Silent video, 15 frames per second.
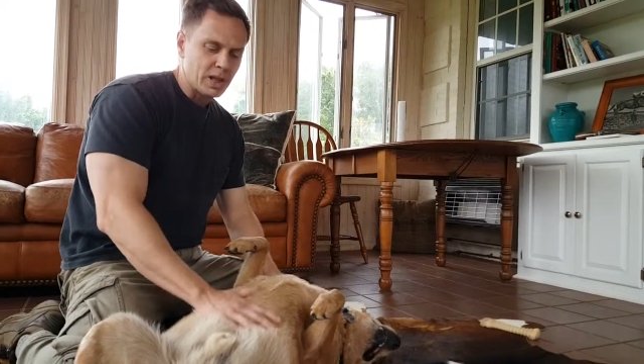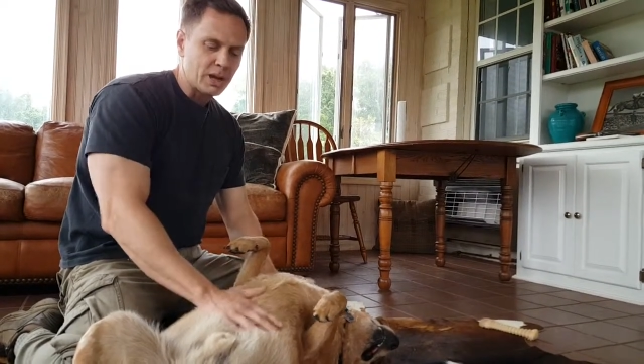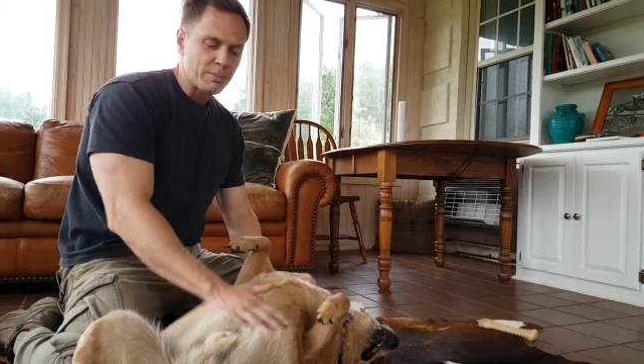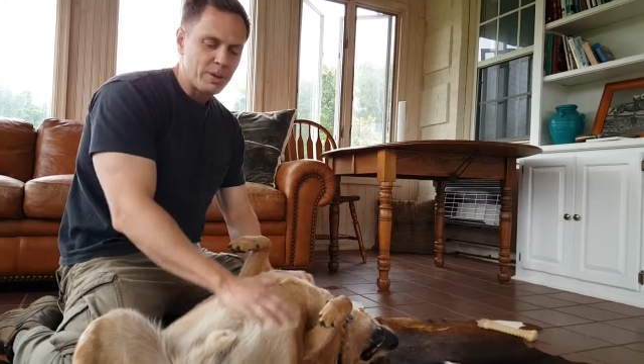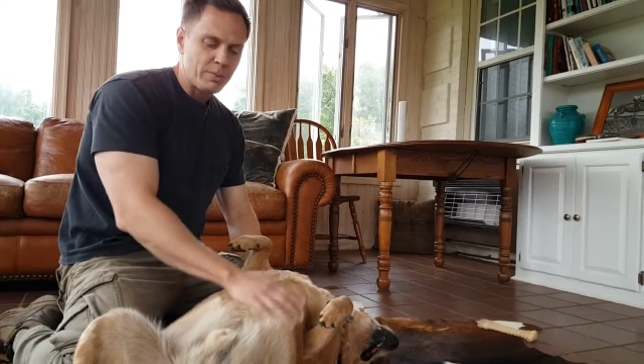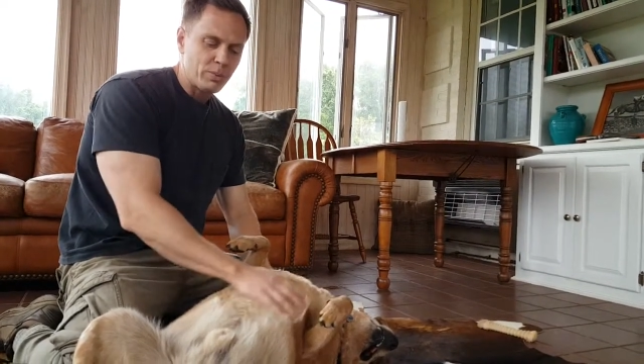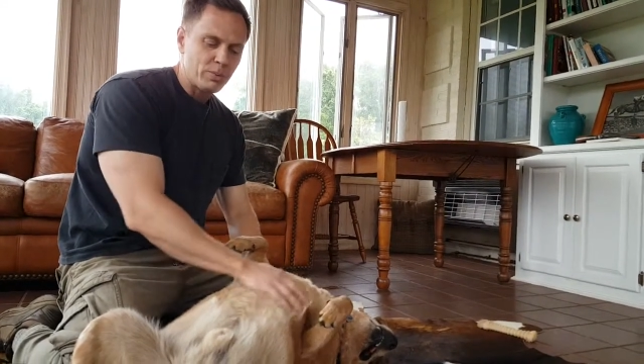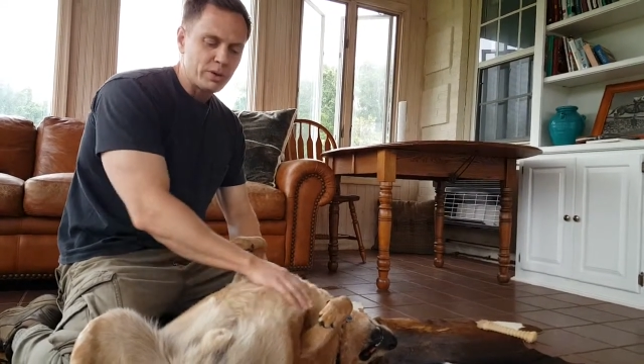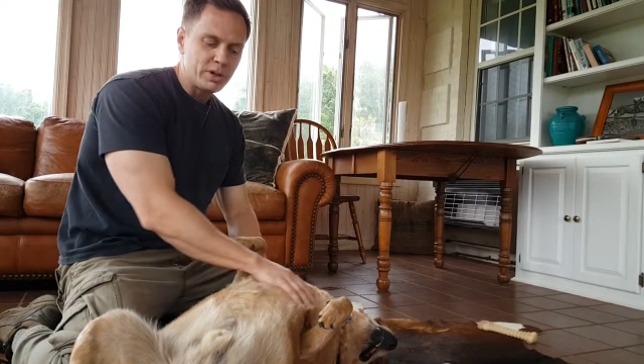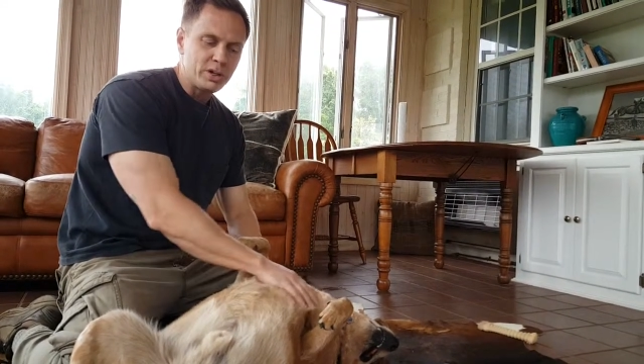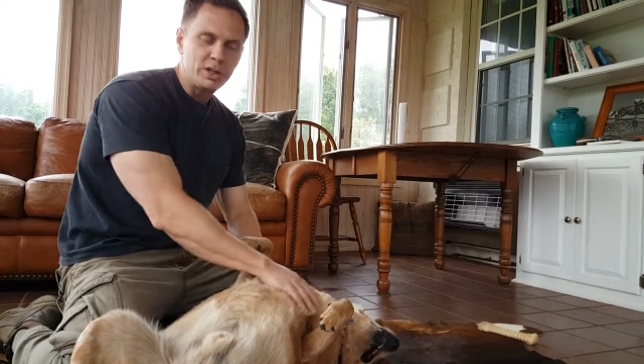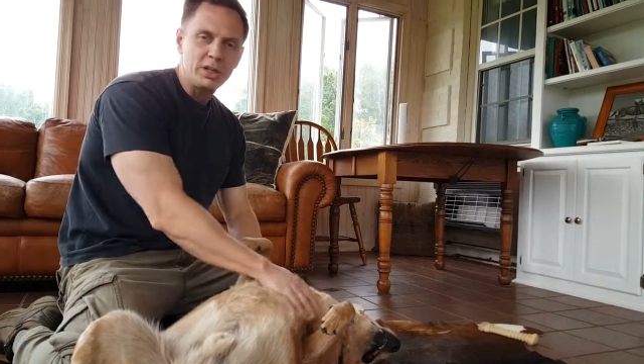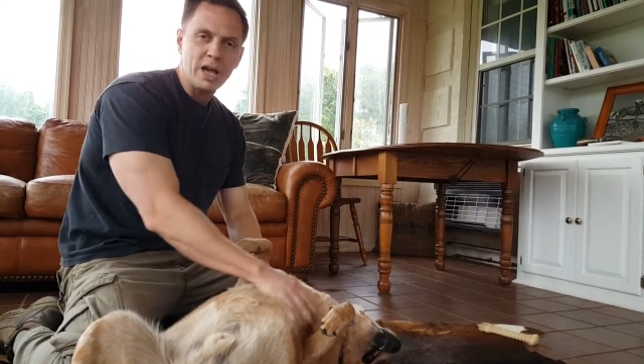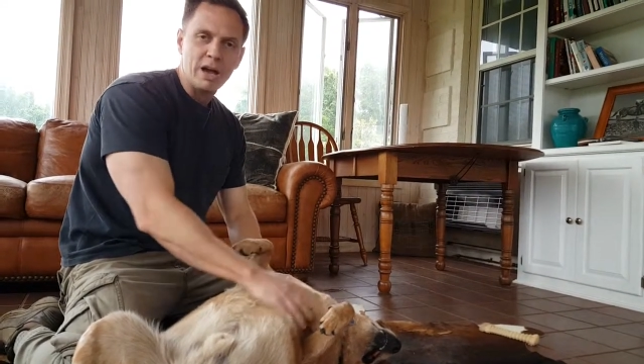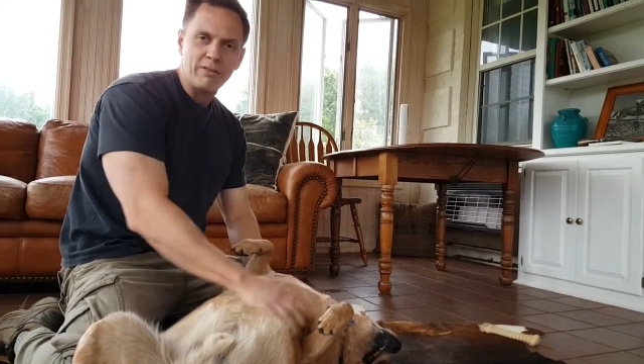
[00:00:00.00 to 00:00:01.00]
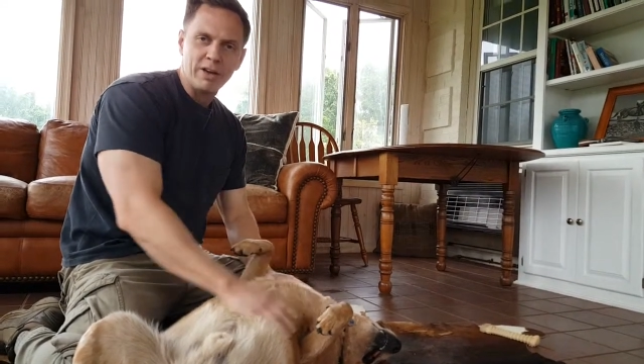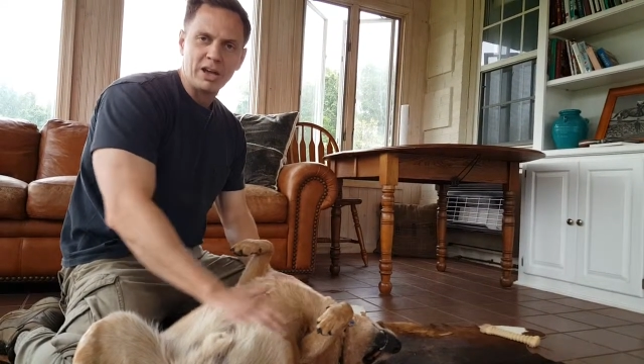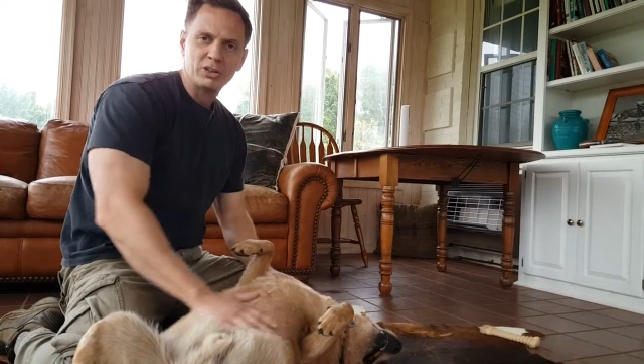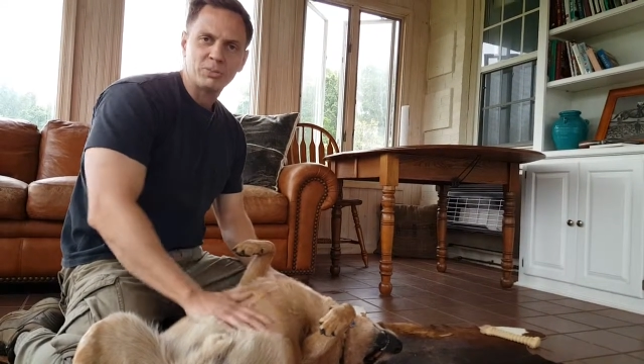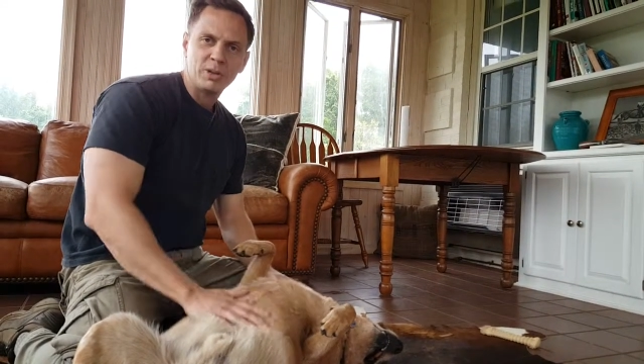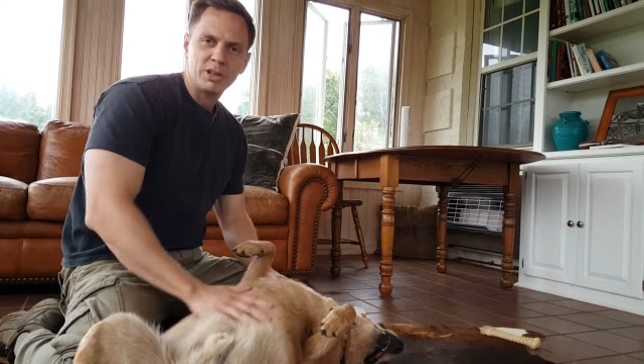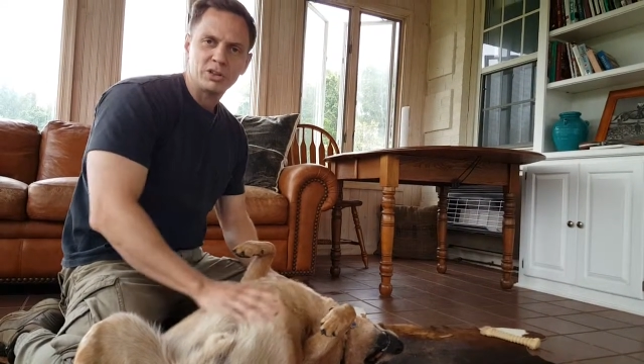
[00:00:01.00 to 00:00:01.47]
a lot of people have
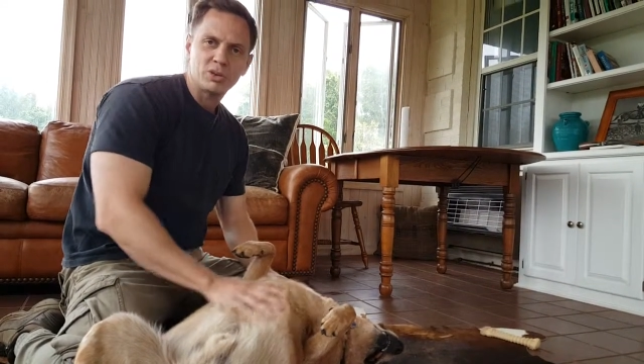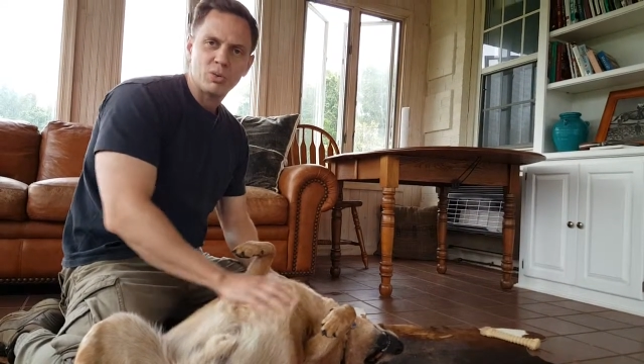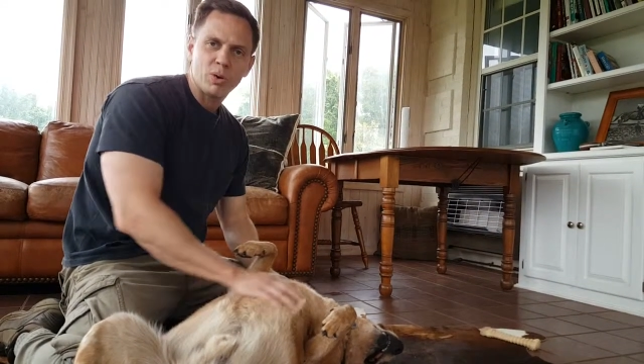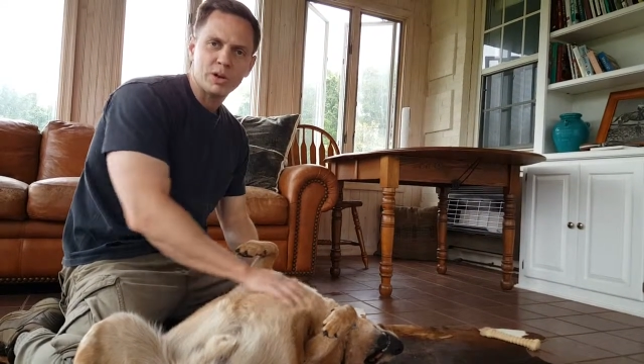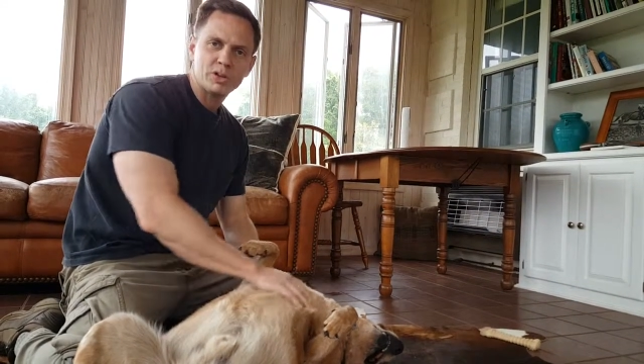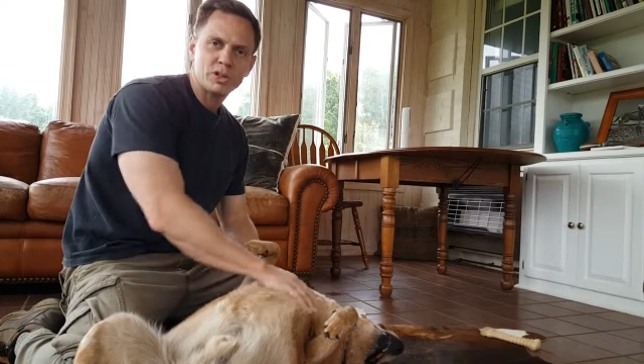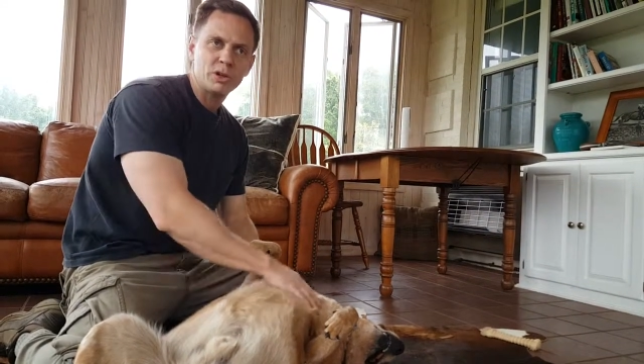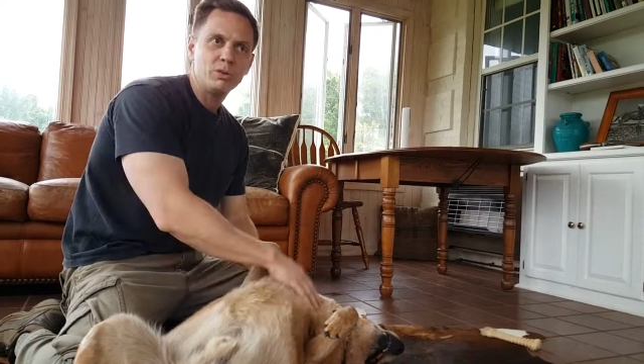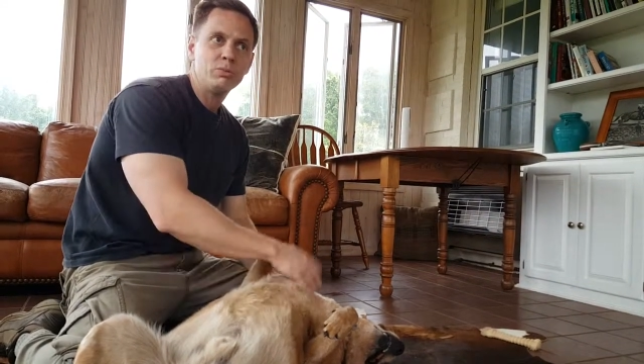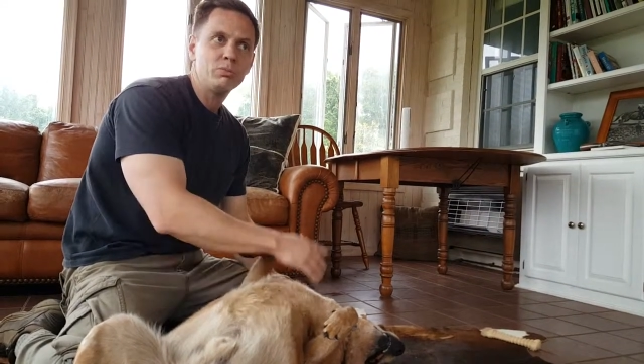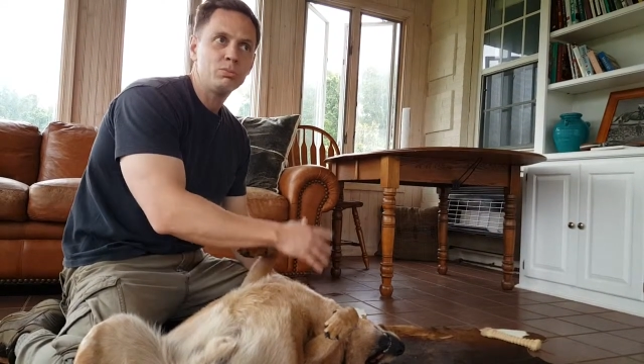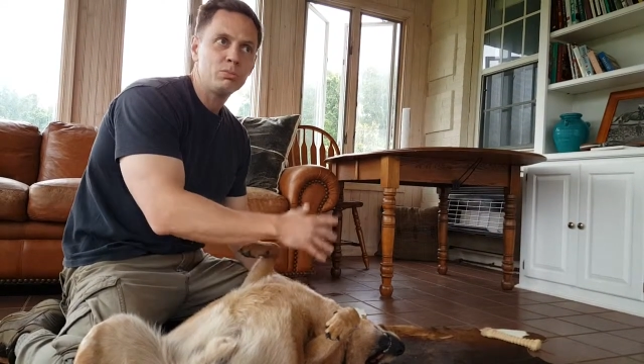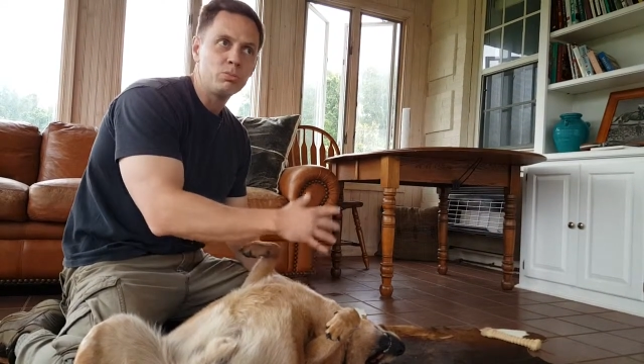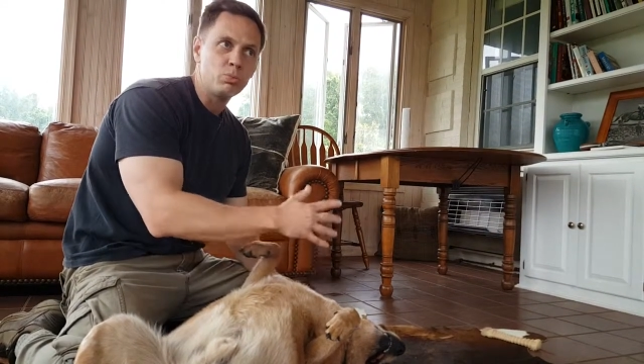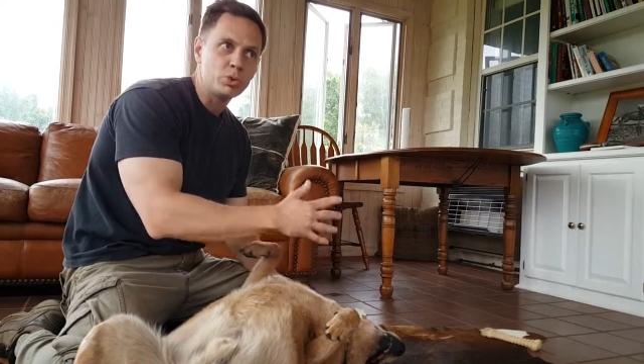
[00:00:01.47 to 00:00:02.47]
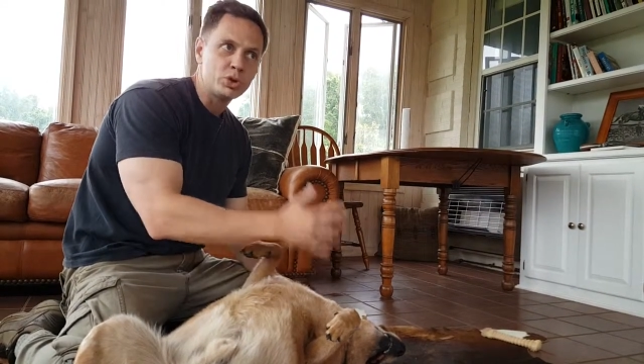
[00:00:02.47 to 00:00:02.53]
asked me this question: